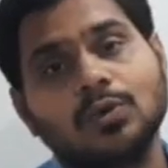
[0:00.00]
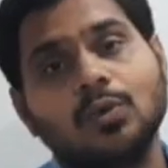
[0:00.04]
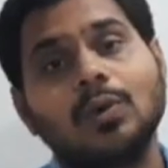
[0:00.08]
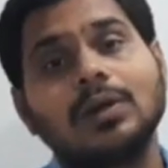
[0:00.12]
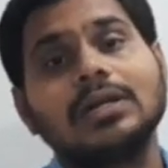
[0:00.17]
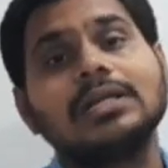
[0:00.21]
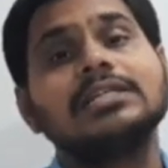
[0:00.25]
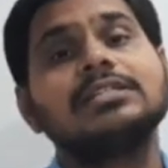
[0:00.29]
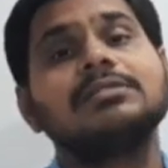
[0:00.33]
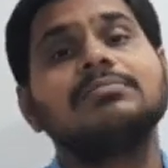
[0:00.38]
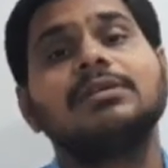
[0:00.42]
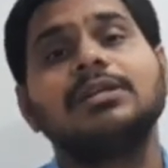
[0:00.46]

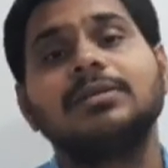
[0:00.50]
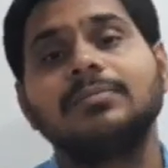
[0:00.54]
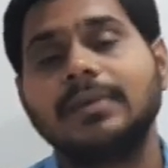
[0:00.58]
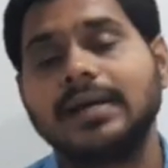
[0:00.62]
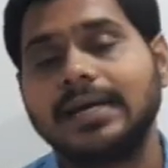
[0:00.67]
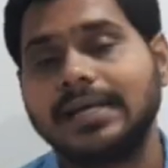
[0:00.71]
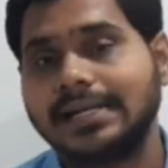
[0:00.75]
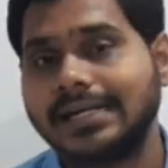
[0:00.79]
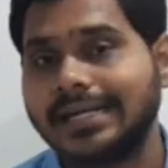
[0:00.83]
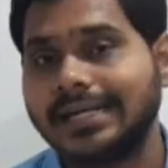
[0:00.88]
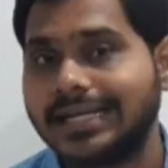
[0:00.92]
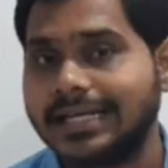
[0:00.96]
What is mean
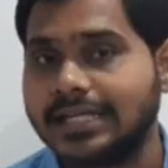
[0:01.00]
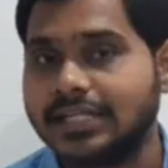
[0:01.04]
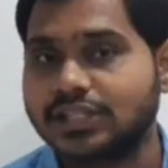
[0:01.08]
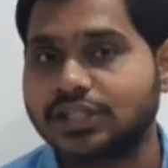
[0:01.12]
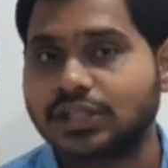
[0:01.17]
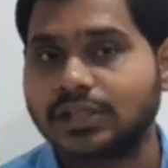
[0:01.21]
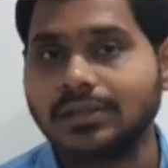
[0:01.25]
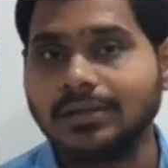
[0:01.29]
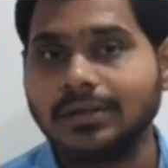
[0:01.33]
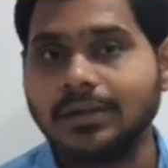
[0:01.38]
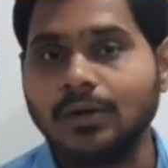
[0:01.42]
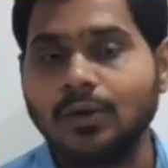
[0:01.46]
by
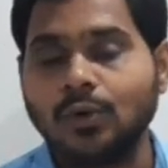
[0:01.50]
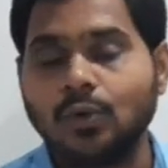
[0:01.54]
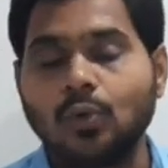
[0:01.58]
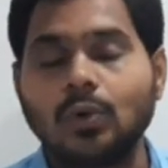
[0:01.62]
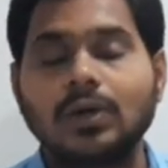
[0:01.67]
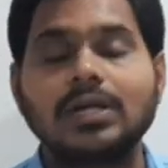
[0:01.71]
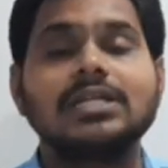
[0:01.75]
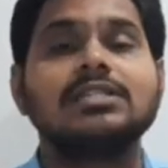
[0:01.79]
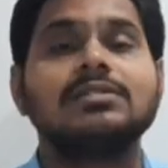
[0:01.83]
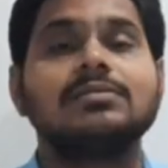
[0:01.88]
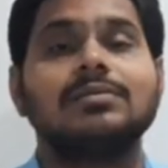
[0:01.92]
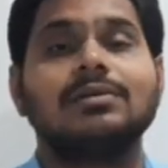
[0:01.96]
relation,
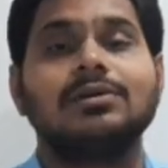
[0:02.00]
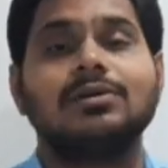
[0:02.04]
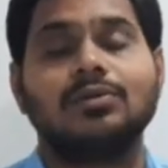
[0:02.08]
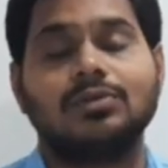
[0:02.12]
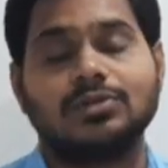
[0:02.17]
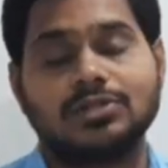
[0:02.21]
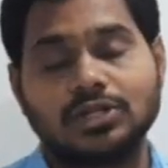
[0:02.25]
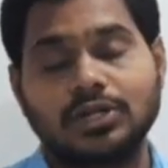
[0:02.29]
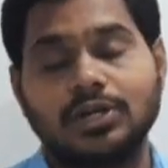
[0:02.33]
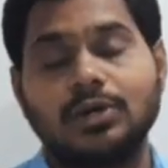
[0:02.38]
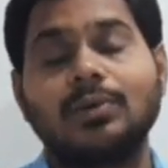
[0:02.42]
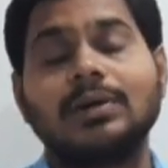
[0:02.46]
what is
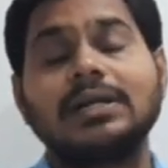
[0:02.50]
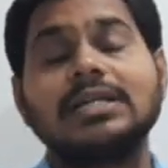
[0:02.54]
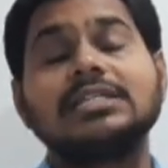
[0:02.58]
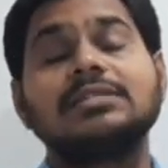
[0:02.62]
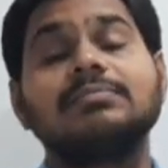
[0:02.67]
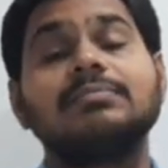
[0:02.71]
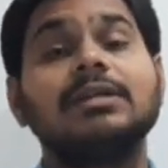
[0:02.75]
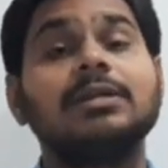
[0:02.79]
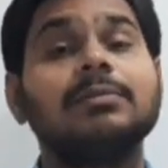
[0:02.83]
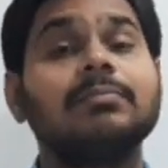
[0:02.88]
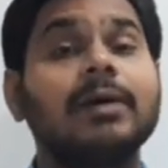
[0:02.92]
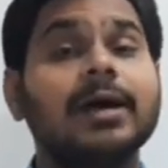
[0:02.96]

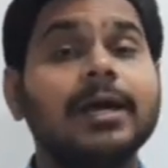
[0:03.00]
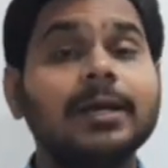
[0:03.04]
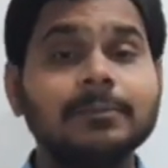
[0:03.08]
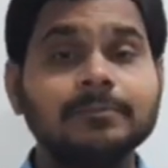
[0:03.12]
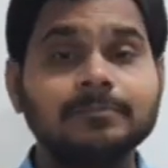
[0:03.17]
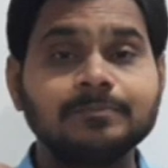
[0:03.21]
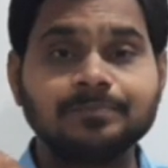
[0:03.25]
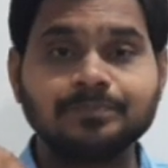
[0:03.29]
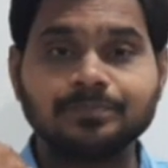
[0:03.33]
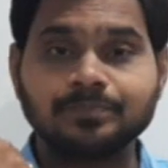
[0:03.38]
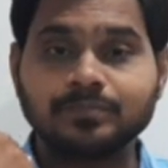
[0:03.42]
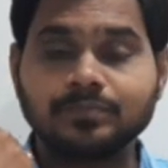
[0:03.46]
mean
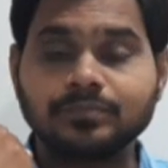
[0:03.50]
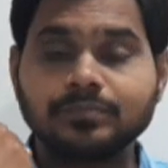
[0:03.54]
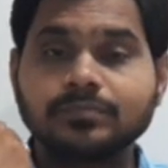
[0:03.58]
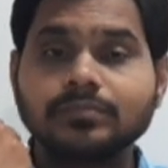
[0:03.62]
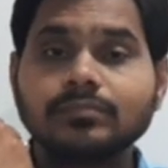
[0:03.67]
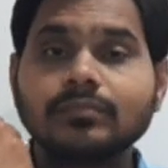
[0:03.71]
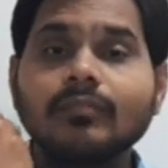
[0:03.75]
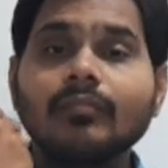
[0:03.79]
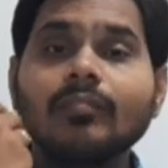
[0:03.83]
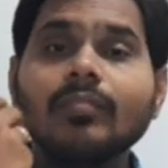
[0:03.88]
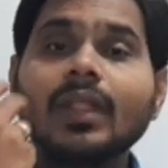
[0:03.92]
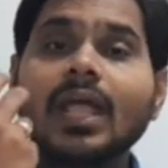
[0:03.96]
by
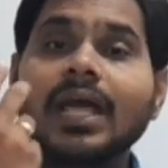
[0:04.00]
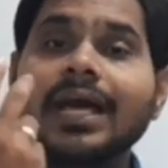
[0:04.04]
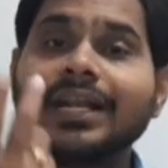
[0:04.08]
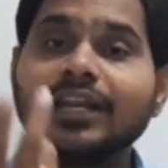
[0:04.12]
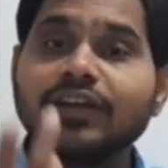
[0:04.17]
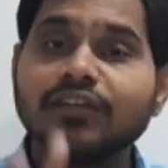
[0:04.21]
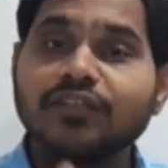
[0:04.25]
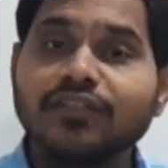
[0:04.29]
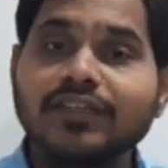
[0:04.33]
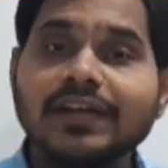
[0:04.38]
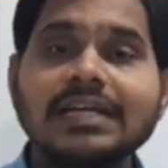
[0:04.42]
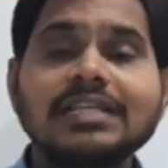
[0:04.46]

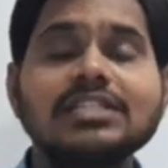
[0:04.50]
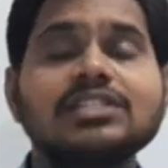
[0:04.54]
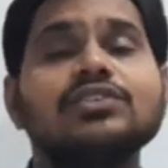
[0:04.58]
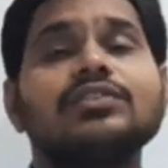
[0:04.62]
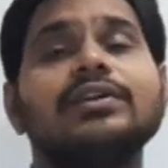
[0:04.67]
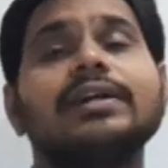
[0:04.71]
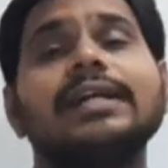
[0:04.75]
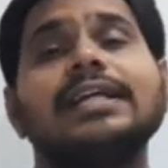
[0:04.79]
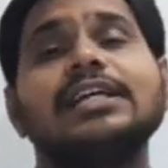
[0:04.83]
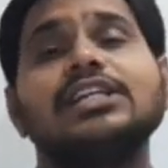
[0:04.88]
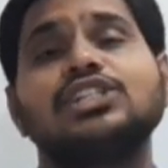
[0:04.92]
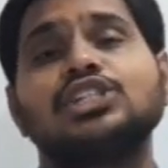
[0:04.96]
reflexive
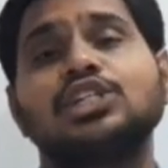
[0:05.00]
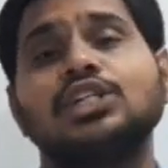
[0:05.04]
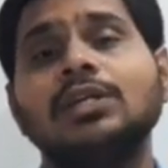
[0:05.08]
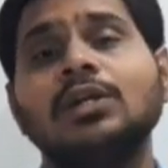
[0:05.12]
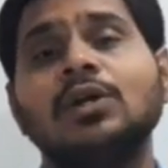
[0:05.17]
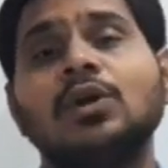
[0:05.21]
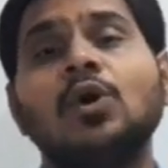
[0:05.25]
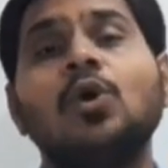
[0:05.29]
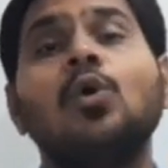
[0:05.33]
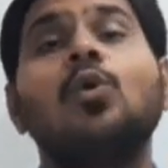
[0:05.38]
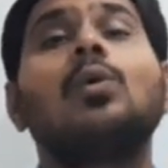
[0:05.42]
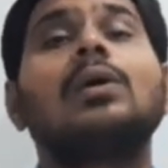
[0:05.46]
relation,
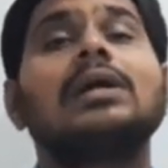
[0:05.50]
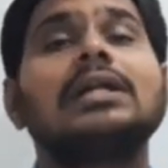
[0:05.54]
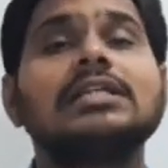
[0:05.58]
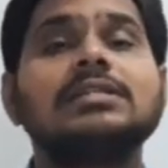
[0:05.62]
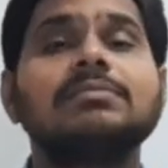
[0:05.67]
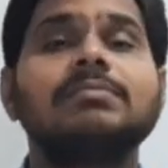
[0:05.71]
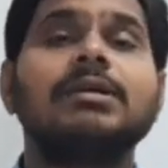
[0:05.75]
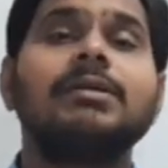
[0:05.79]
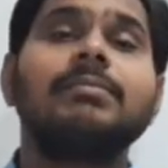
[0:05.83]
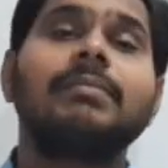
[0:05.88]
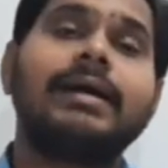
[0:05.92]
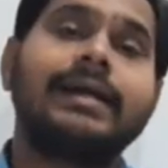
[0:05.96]
what
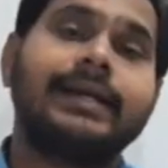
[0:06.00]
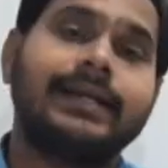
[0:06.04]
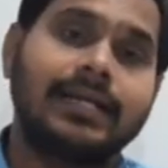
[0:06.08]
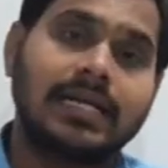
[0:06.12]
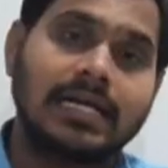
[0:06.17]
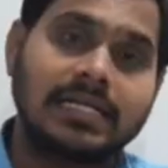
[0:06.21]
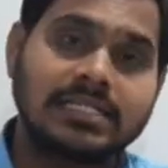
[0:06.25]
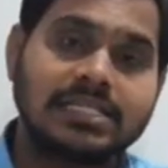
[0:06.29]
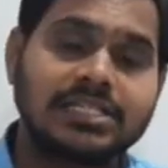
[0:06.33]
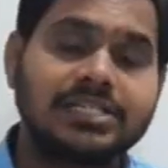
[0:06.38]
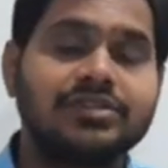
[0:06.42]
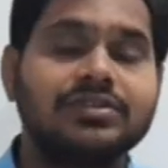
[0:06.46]
is mean by
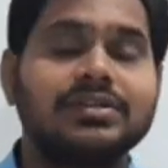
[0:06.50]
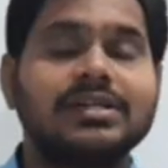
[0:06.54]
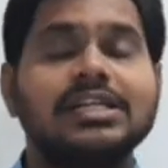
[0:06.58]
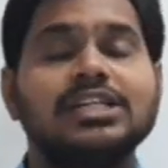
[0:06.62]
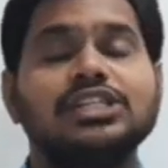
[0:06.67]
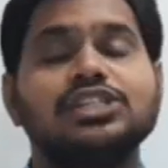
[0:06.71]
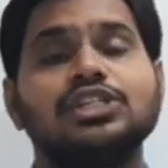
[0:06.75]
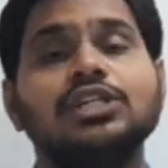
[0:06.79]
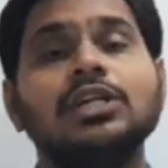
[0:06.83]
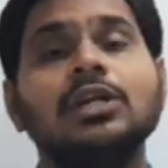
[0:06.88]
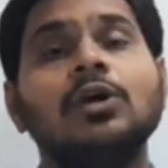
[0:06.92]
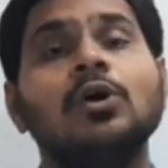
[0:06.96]
transitive
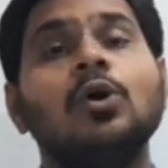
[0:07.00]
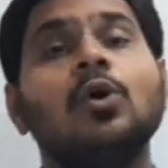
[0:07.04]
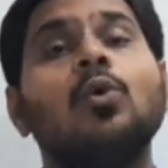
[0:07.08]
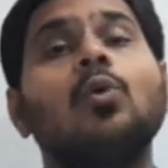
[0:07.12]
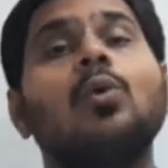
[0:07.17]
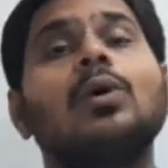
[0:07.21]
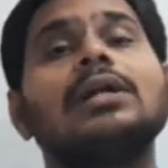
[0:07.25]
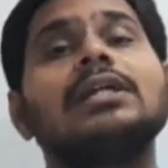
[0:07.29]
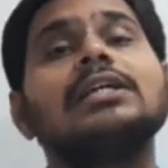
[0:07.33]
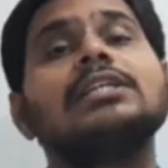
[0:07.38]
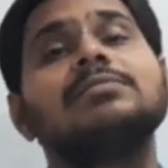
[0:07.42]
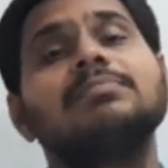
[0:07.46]
relation,
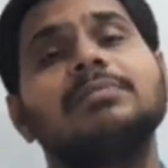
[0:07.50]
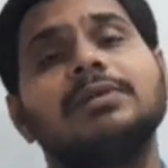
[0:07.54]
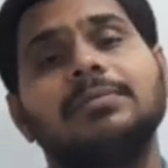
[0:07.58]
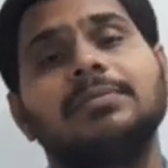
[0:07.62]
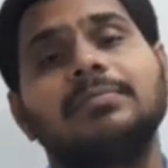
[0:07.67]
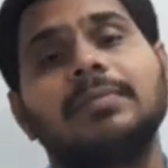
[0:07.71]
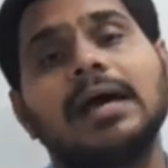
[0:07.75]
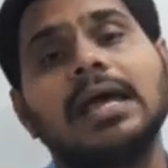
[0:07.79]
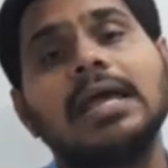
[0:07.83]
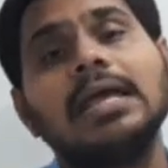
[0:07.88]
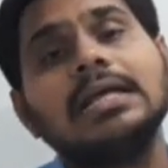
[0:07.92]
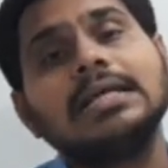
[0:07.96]
what is mean
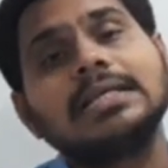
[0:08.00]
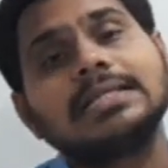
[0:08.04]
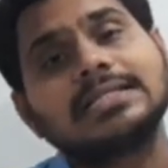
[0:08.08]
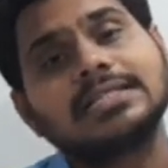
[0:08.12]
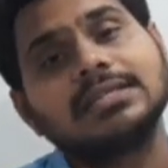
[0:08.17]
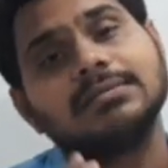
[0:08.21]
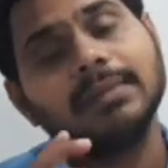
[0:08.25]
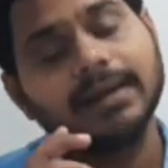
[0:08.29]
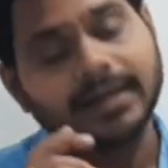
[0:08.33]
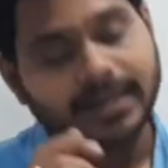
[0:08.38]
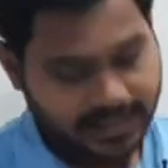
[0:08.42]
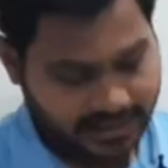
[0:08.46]
by
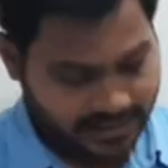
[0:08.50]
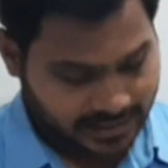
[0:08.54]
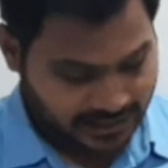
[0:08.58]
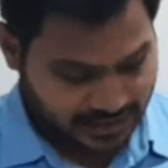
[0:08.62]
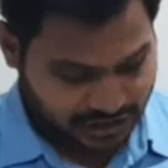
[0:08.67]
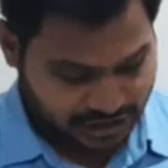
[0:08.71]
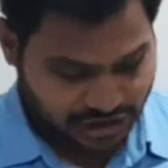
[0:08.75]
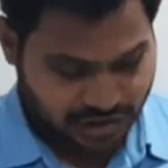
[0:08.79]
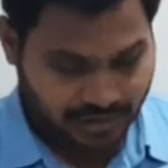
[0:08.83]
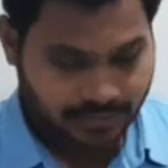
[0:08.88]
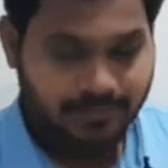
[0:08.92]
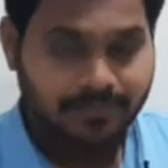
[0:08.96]
symmetric
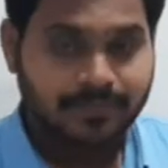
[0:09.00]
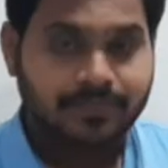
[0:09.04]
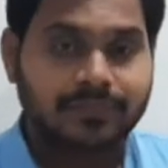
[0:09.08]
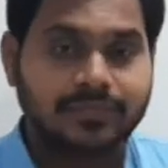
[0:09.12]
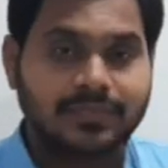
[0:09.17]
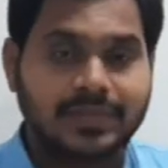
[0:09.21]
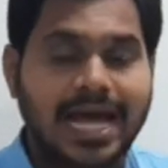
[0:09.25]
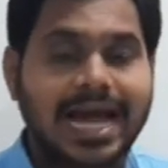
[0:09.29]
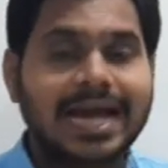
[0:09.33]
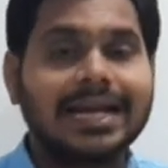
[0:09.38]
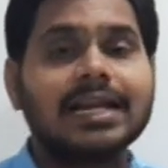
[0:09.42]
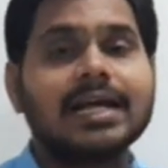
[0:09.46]
relation,
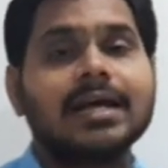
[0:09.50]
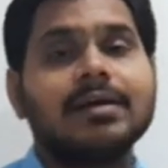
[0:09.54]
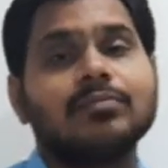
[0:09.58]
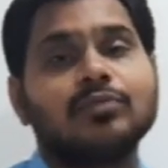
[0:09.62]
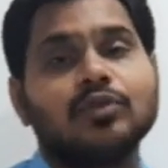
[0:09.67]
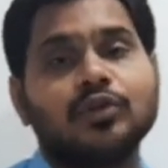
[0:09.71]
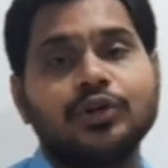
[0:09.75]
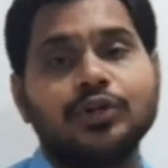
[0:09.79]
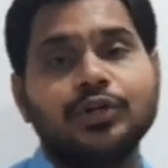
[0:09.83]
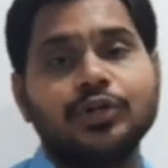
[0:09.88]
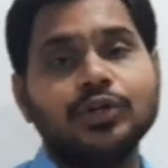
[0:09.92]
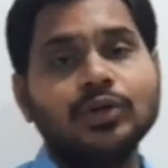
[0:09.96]
that I am
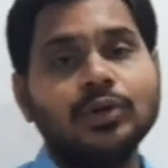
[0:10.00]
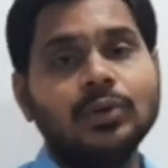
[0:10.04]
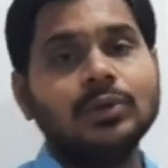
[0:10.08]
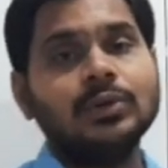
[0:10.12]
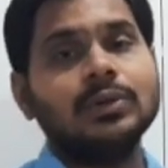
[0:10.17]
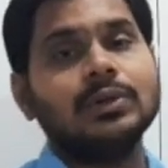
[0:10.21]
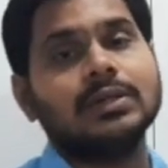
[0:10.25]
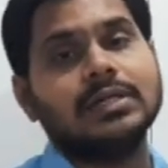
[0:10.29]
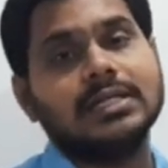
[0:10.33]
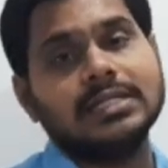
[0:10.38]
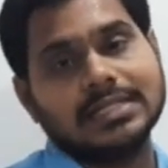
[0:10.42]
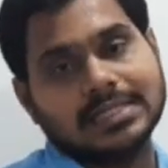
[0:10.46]
going
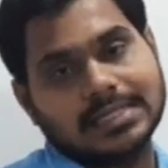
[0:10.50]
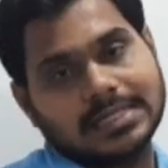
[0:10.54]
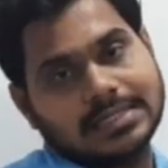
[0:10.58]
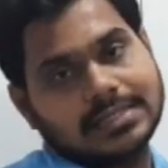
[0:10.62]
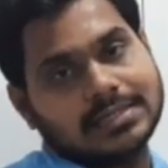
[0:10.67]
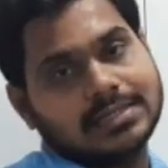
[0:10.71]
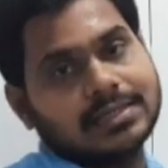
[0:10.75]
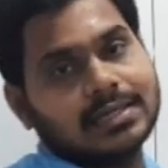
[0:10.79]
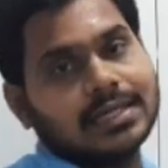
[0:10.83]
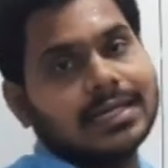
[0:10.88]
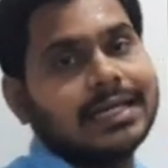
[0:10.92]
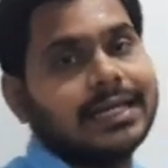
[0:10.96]
to
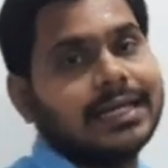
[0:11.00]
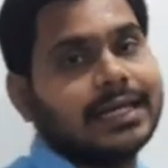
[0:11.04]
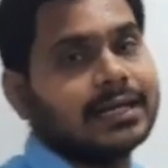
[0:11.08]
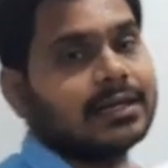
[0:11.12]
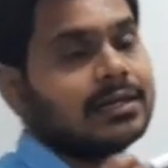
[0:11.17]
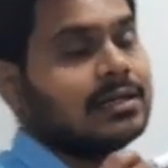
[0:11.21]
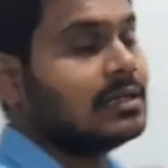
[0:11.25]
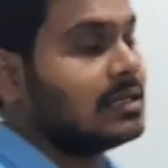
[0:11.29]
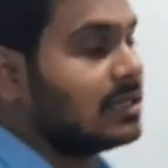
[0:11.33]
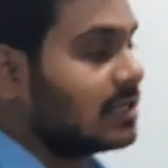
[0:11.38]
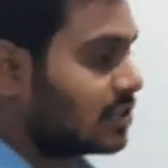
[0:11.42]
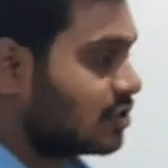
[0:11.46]
discuss.
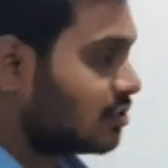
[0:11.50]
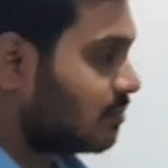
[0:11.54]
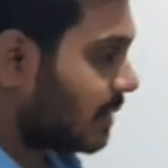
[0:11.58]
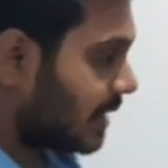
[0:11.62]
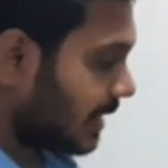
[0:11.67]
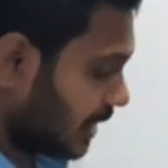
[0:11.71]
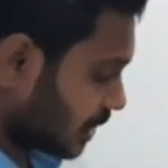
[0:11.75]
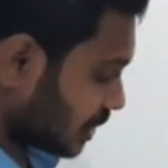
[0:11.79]
Clear? So my dear